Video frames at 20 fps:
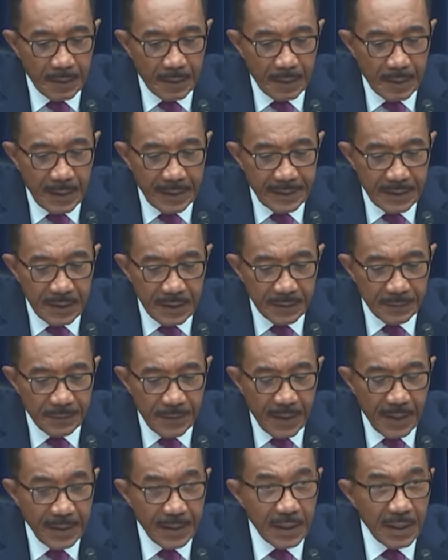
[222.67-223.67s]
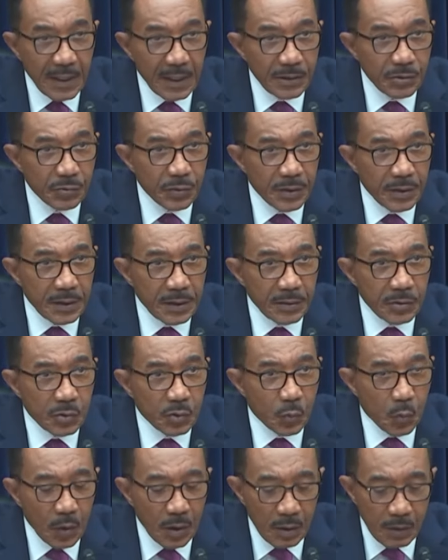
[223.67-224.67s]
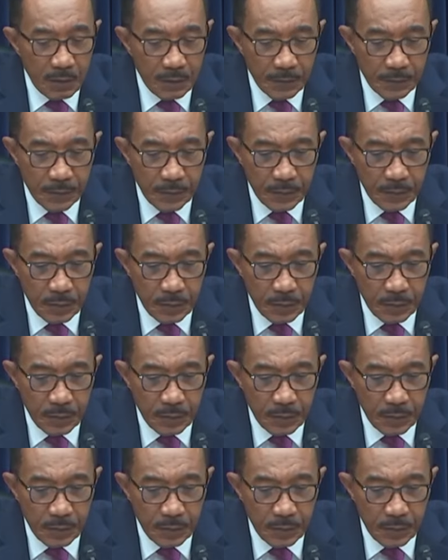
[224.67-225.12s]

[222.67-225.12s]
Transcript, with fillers: identified 112